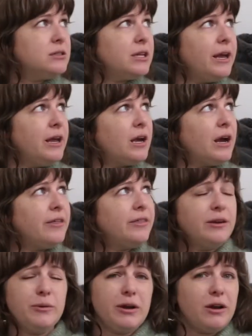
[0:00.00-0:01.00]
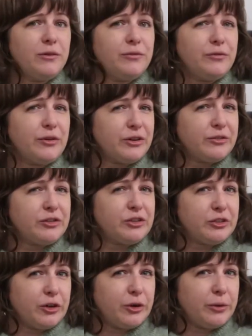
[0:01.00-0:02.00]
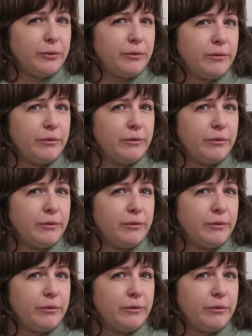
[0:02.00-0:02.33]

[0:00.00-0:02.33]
Like, I think we got a foot of snow